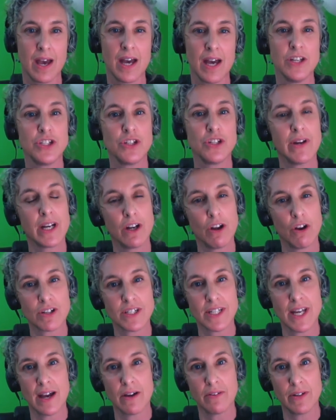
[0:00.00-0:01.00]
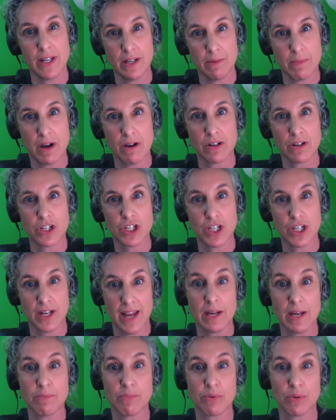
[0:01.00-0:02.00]
And during lockdown in March and
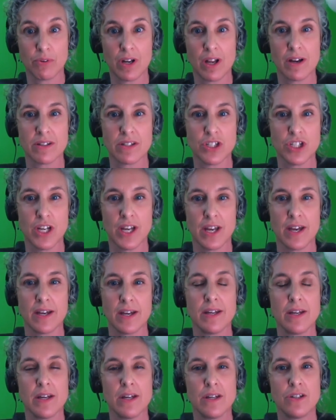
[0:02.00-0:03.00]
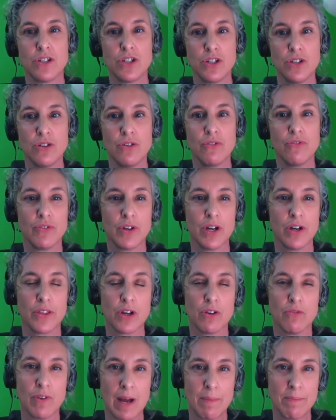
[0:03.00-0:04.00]
April last year, two
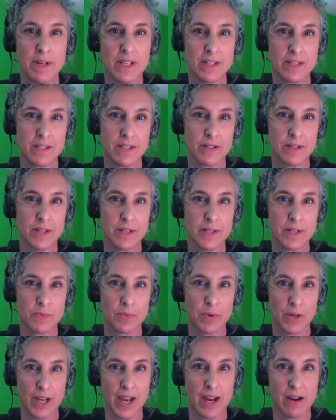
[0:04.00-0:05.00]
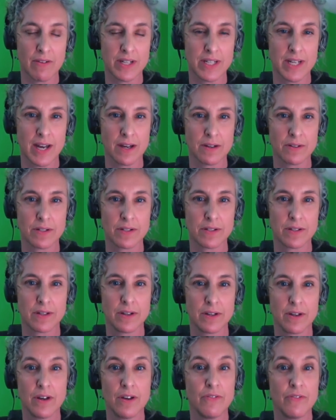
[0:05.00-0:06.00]
further rapid studies were carried out.
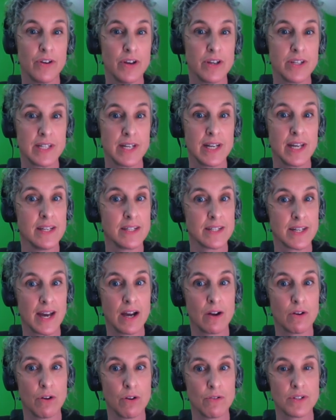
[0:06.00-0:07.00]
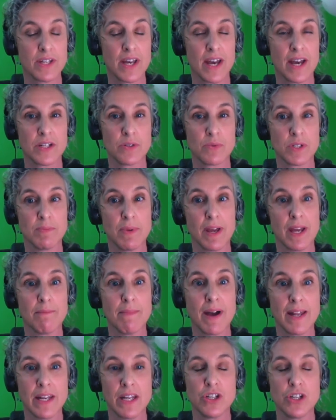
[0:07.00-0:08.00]
Firstly, into how contact was being
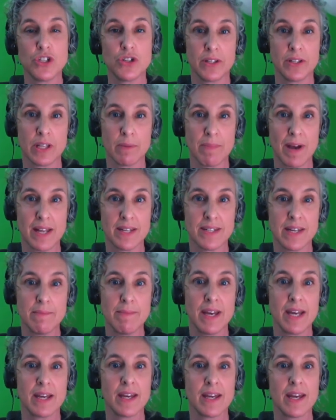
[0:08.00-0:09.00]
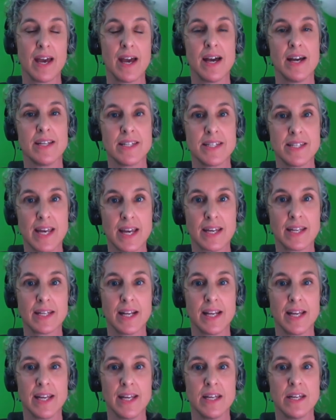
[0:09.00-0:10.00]
managed during the pandemic, and
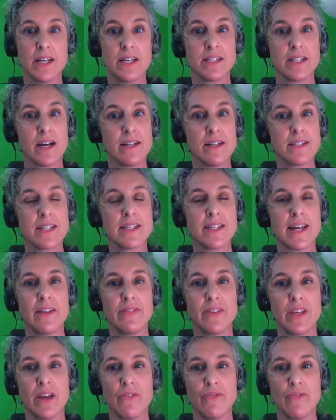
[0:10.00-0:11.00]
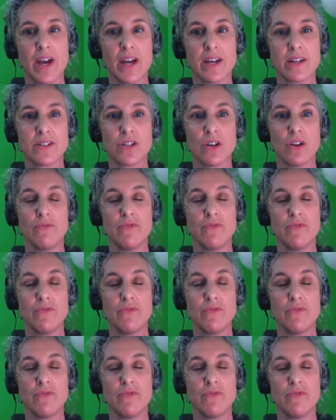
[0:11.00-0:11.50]
secondly, to understand the effects